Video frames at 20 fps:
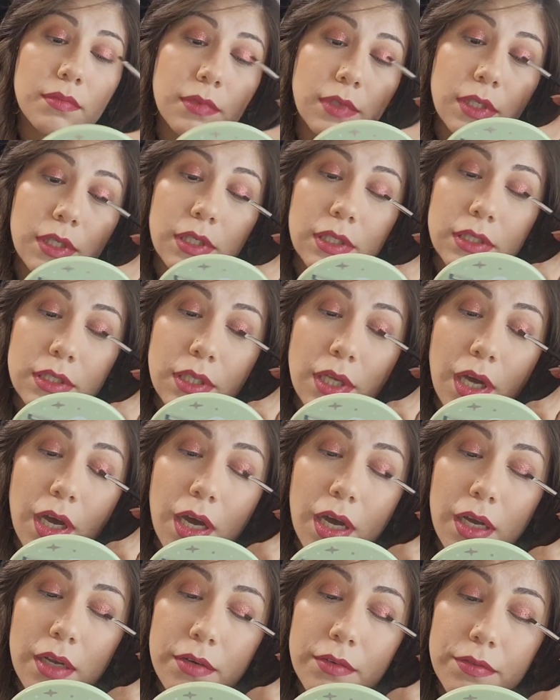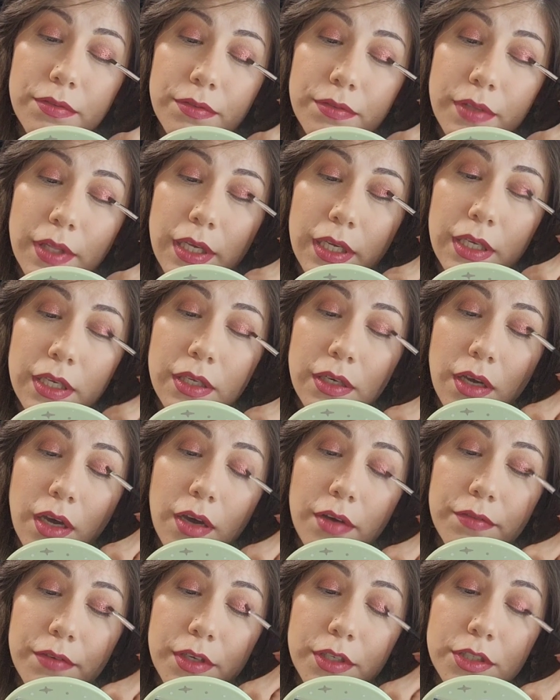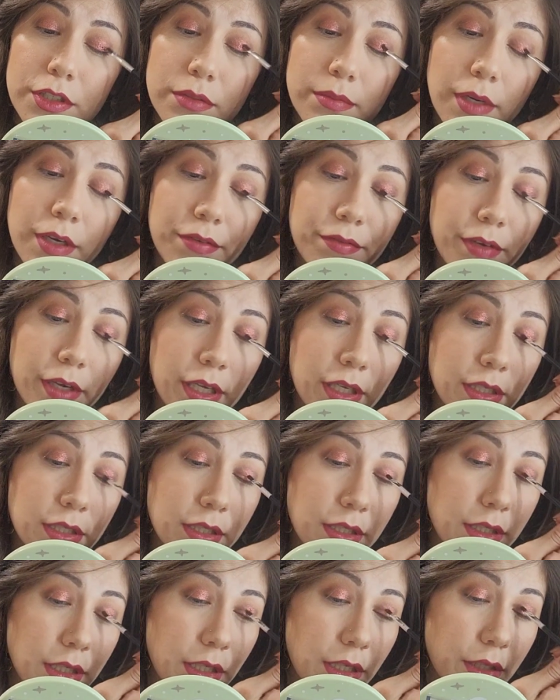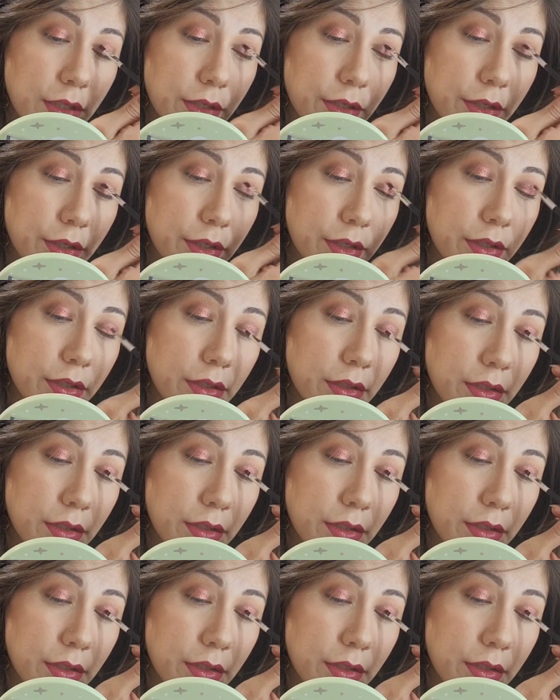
It is not flaking off onto my face either.